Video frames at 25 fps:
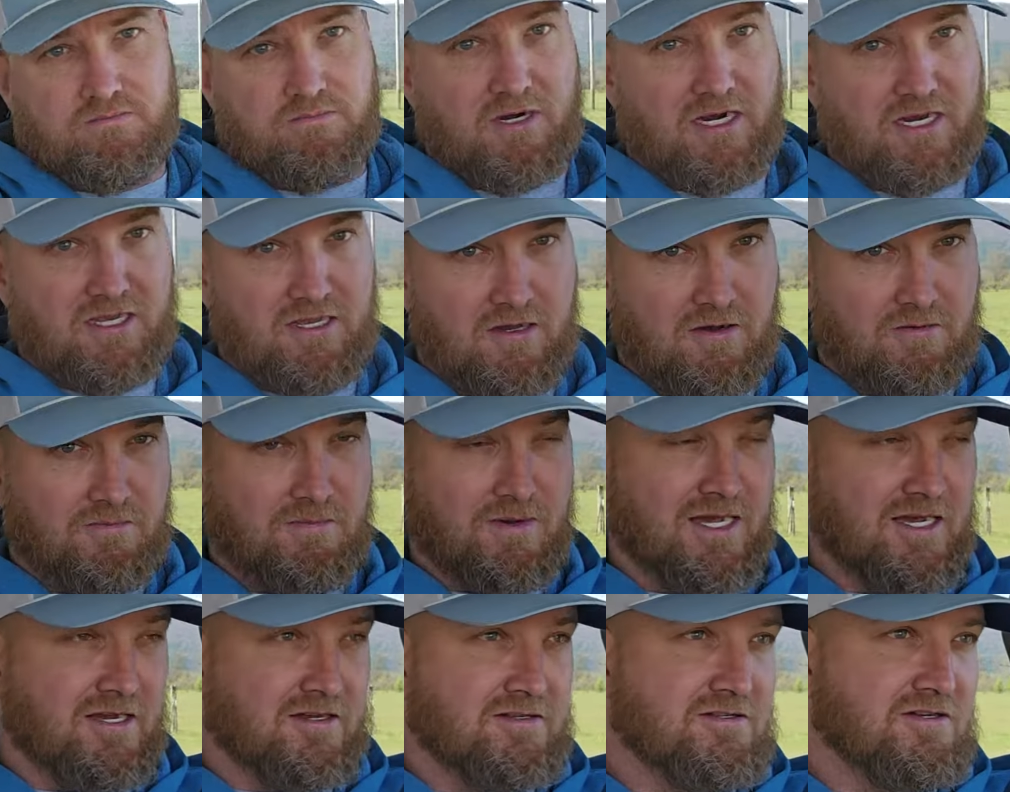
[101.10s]
Bring y'all
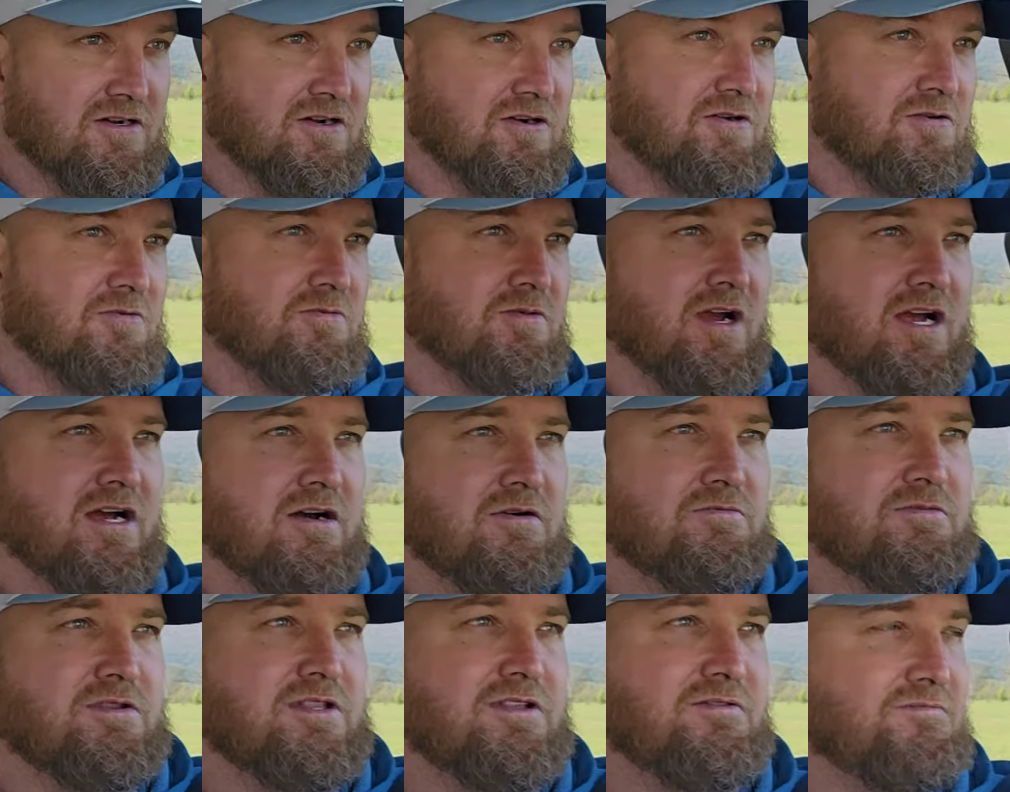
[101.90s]
back turned
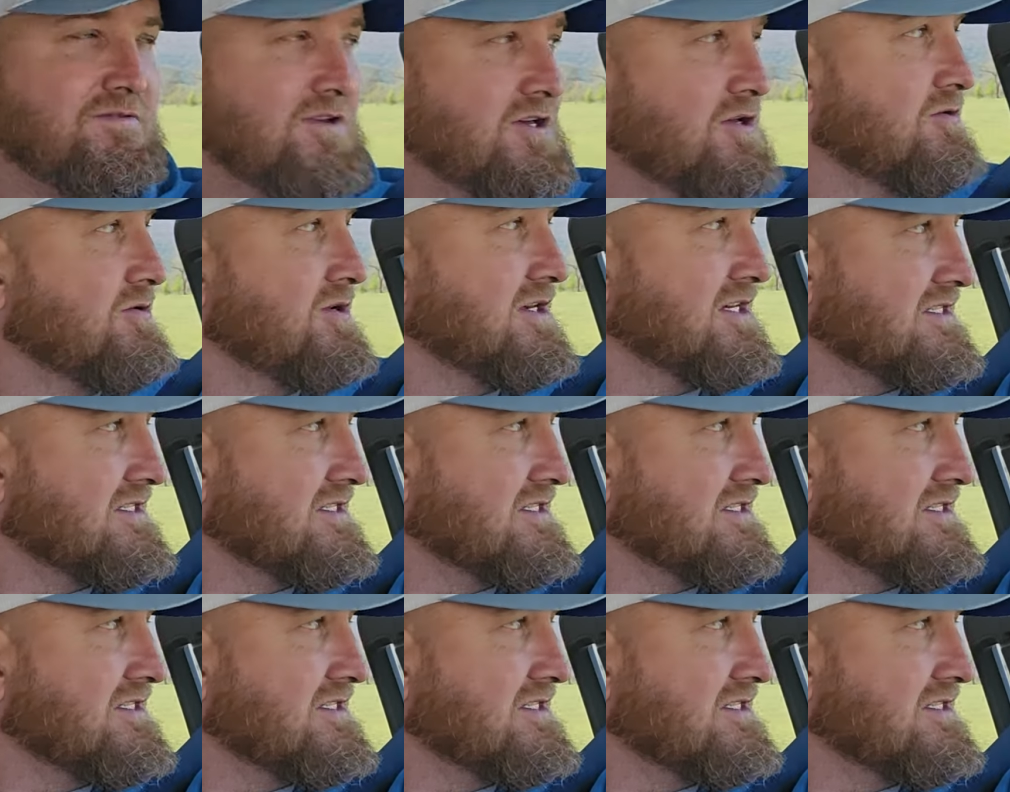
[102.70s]
around when the view